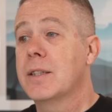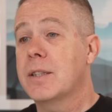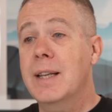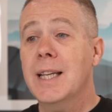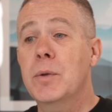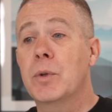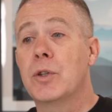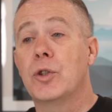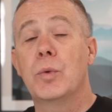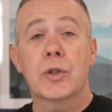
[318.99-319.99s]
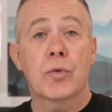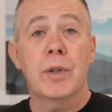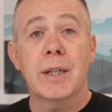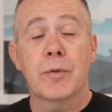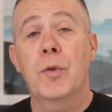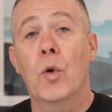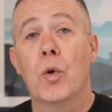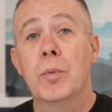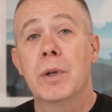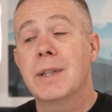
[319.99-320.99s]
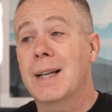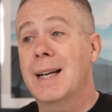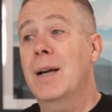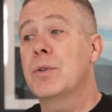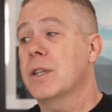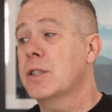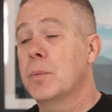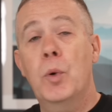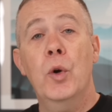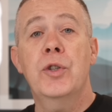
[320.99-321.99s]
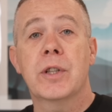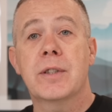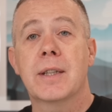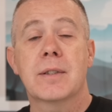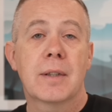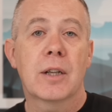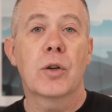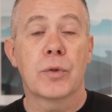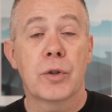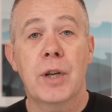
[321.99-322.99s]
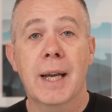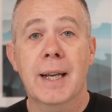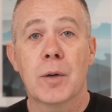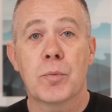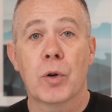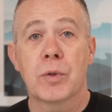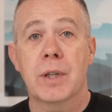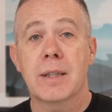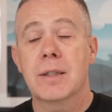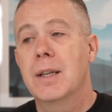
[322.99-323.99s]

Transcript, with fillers: So the next thing we want to do is create a form that allows us to purchase this and go through the checkout process.